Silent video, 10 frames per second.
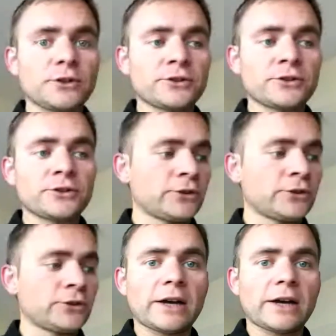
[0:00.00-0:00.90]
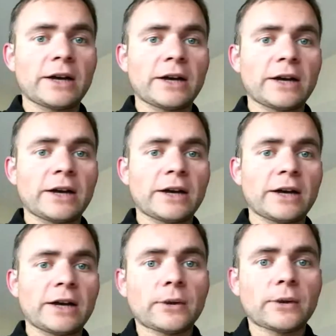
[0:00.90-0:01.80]
you're going to have 1,000,
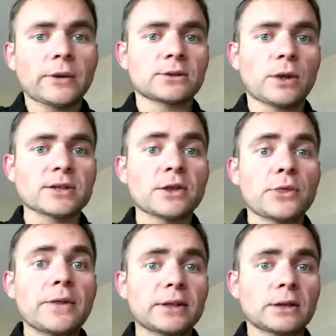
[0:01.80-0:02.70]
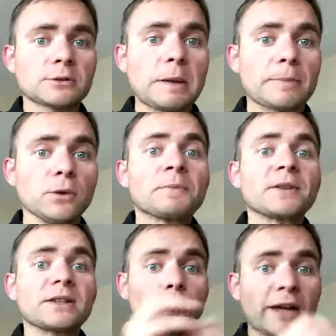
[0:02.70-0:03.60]
2,000, 3,000 people
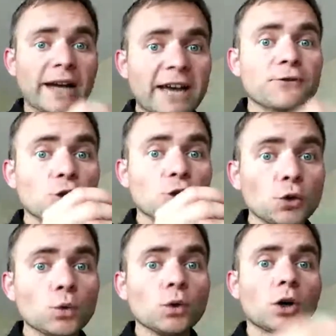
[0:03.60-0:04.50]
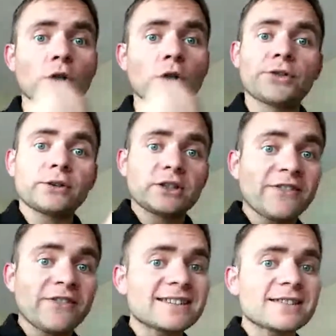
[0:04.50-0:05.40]
that will have you on their
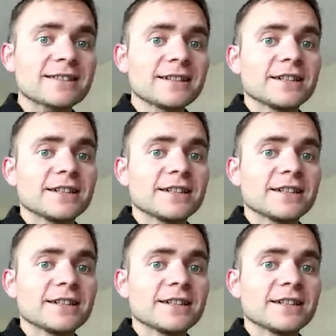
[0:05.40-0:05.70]
device.